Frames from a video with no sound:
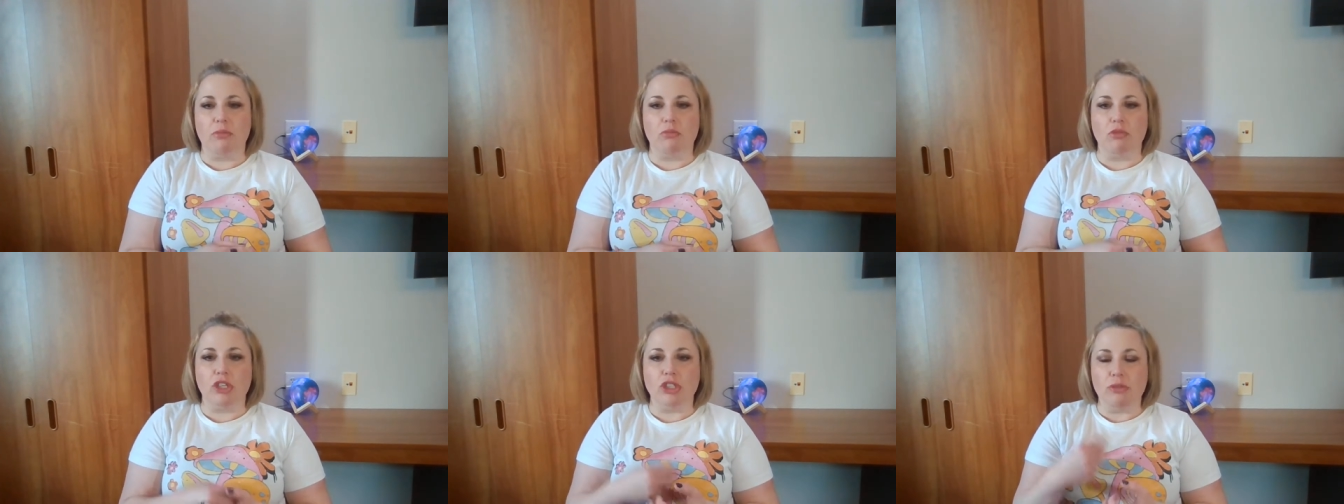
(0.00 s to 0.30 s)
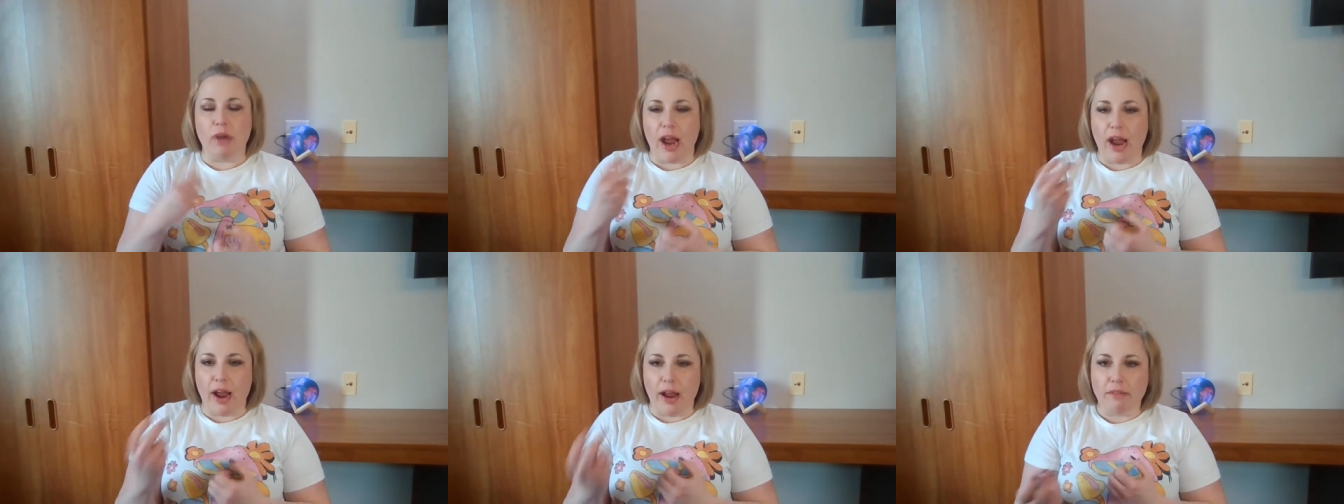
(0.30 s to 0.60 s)
And when
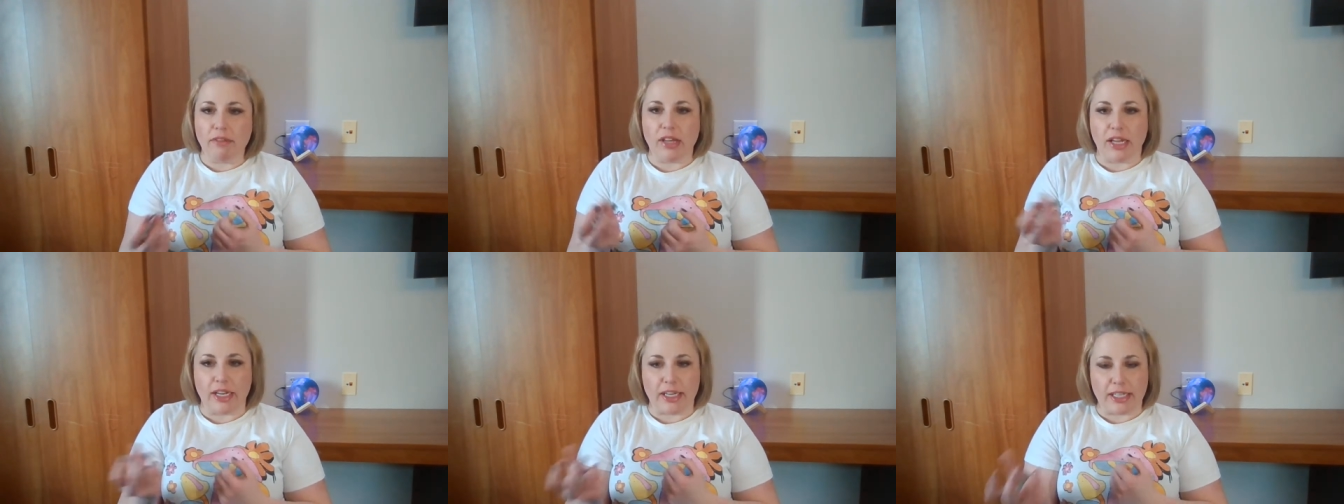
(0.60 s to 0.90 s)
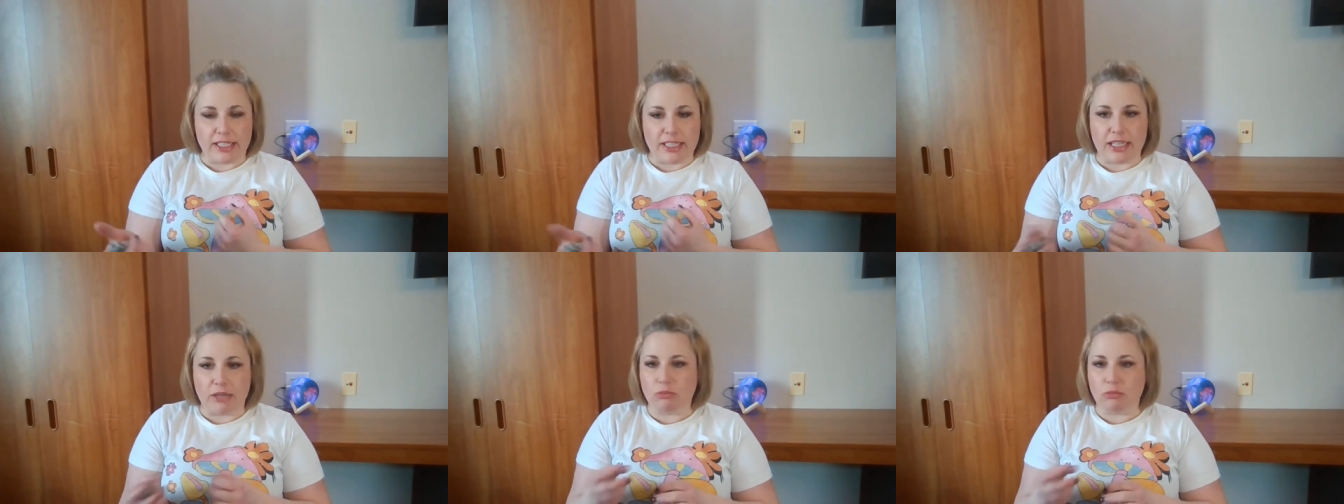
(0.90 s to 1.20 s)
you have,
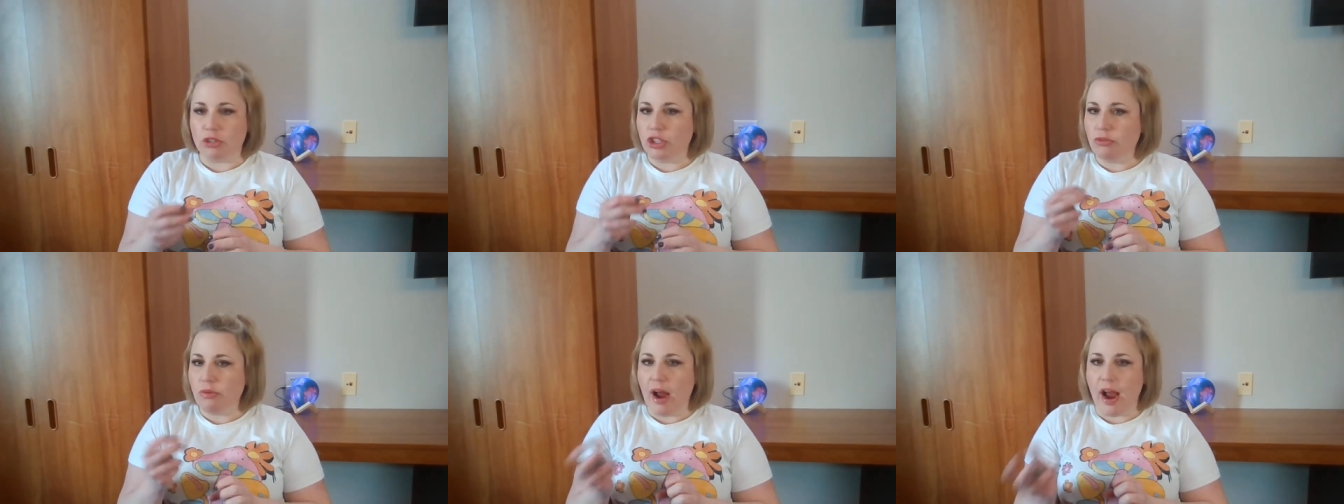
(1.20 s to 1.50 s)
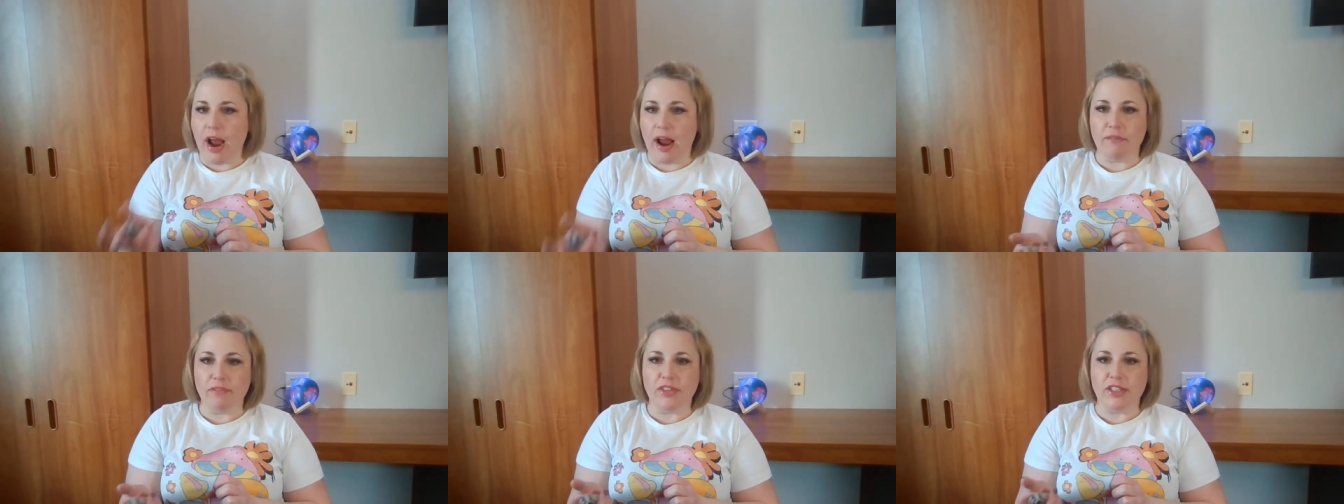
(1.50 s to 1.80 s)
like I said, when you
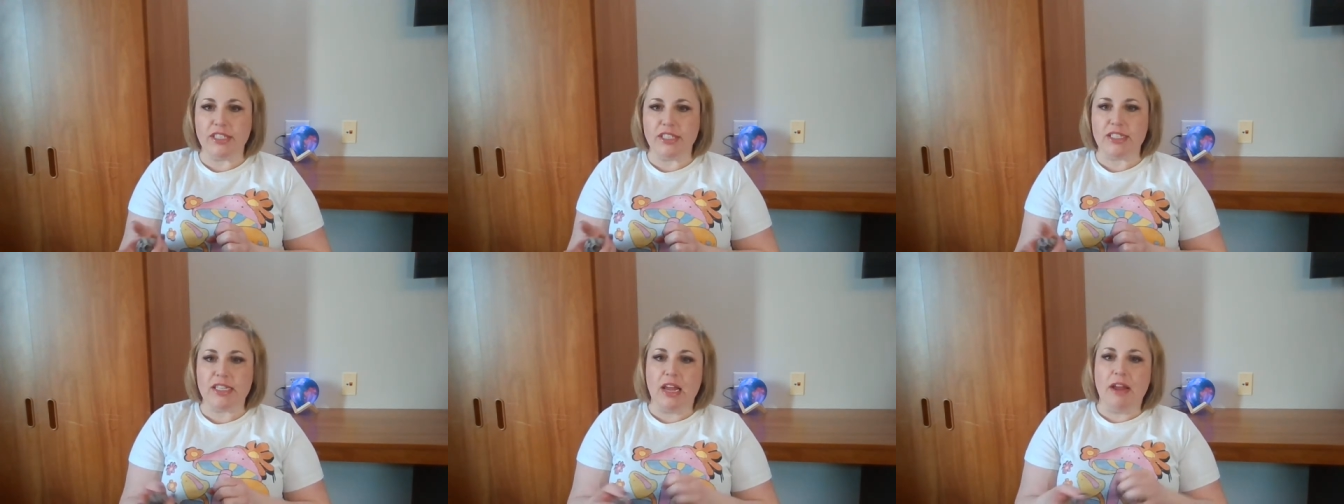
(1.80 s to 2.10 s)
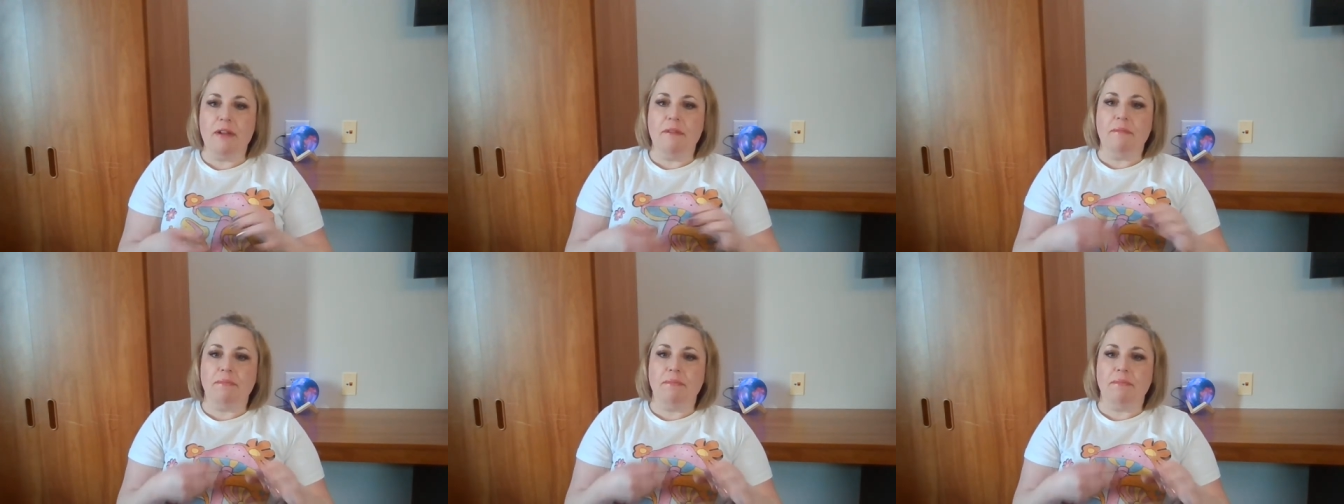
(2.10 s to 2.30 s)
have this,